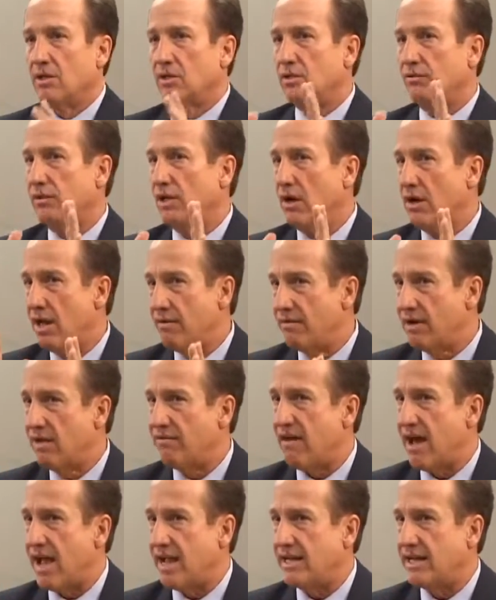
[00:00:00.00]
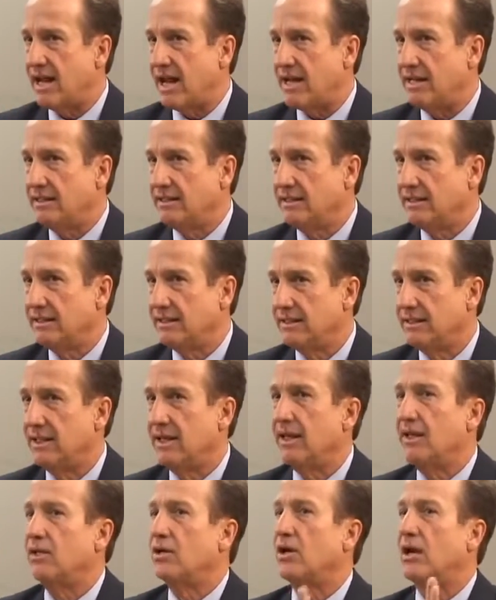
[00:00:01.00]
So if you don't have enough iodine,
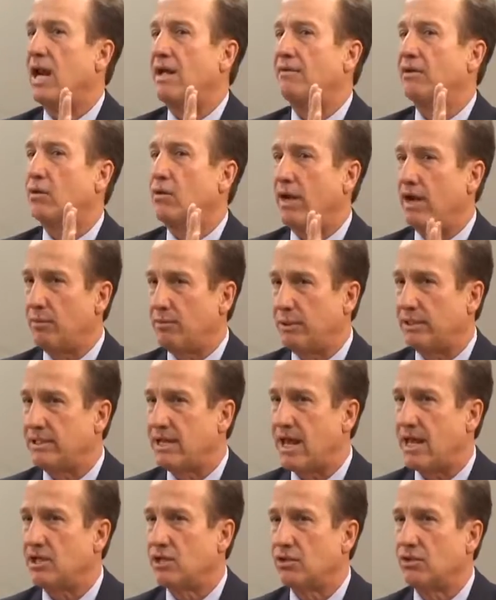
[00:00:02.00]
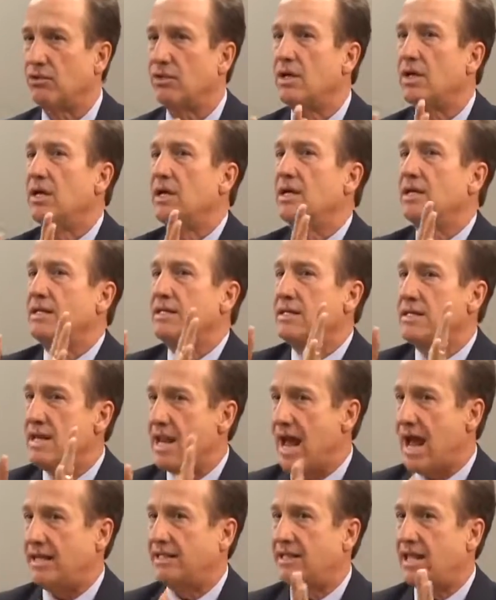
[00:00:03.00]
you're going to have a greater potential
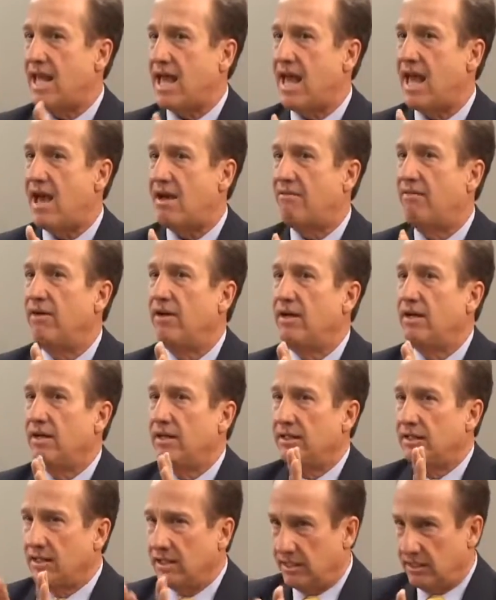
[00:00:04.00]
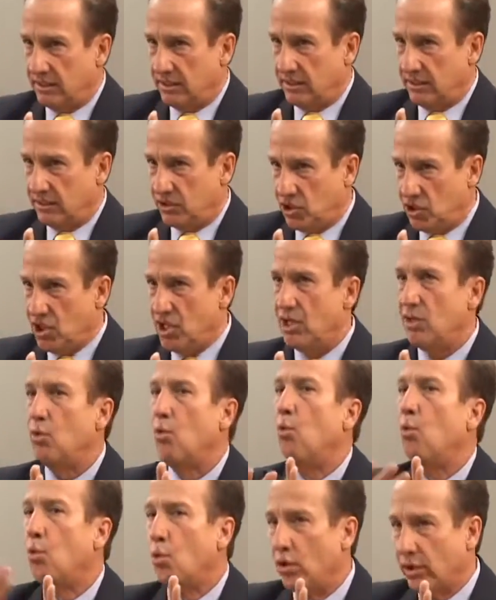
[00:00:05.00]
not to have the
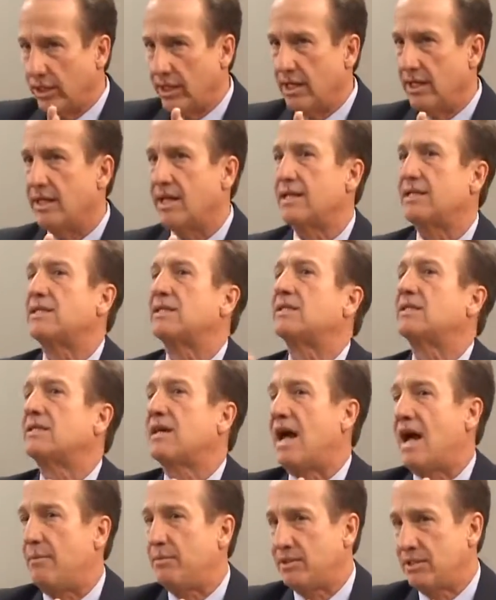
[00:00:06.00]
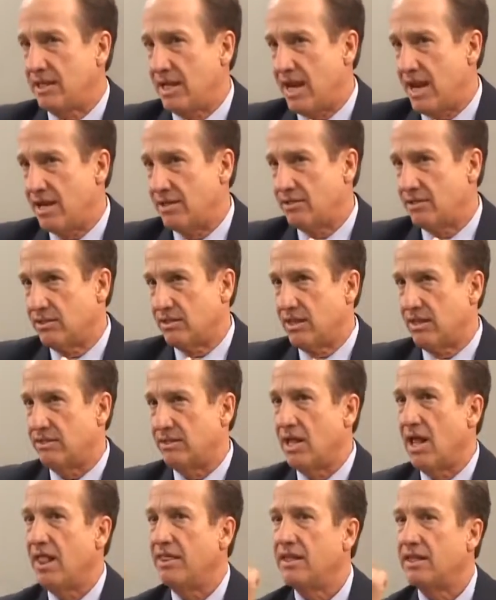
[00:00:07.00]
gene working that stops cancer
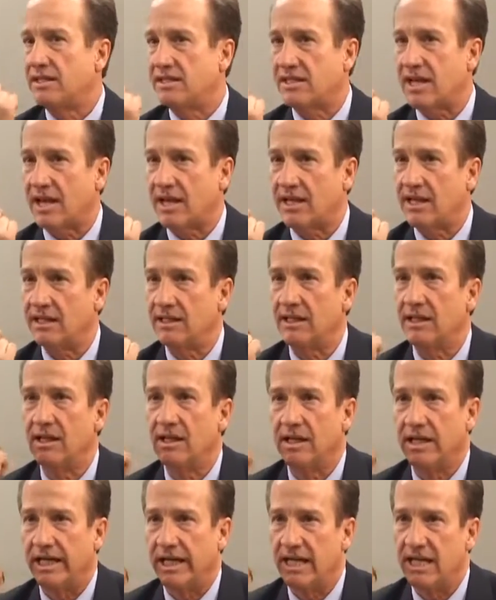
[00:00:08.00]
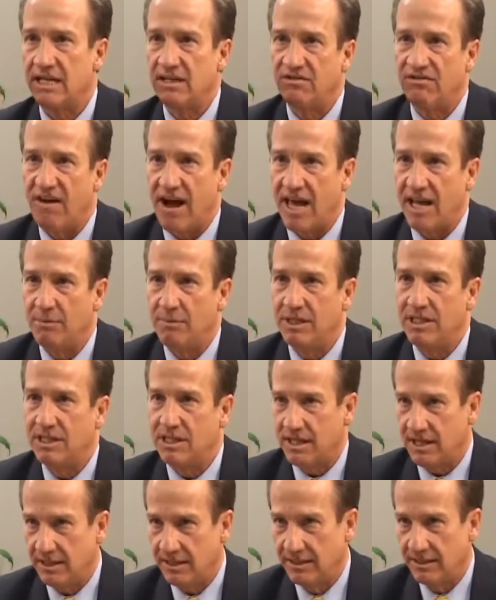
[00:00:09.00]
cells. The second is vitamin
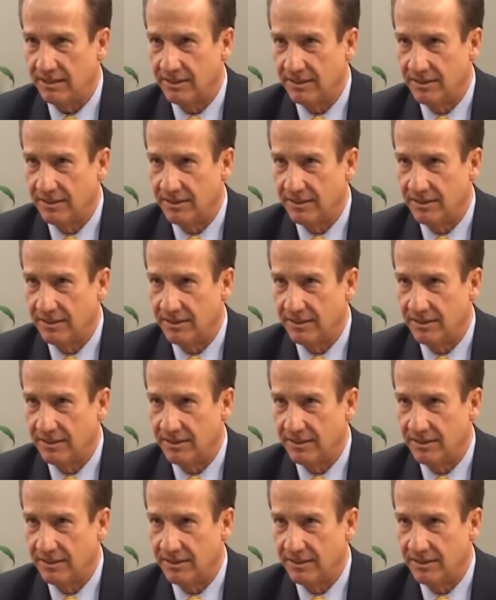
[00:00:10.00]
D.